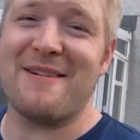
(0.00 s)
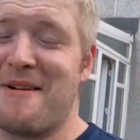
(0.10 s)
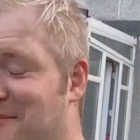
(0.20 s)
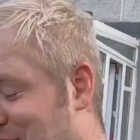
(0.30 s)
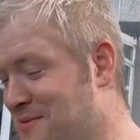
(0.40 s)

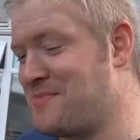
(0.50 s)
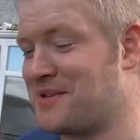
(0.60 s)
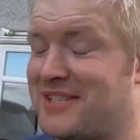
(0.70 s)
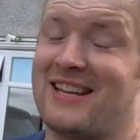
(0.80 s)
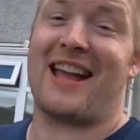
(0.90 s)
I'm absolutely
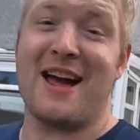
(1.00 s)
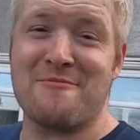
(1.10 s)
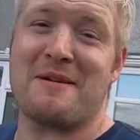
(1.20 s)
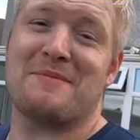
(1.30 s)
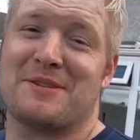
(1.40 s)
buzzing. I
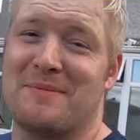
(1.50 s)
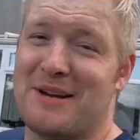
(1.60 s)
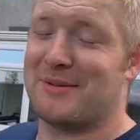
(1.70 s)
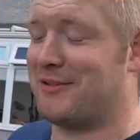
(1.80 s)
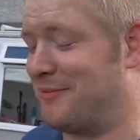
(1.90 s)
can't wipe the
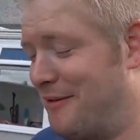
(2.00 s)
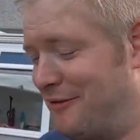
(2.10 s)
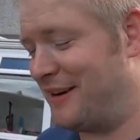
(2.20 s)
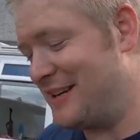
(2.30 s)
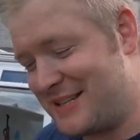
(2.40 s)
smile off my
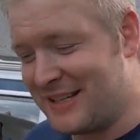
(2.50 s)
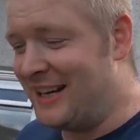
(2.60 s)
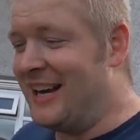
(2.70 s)
face.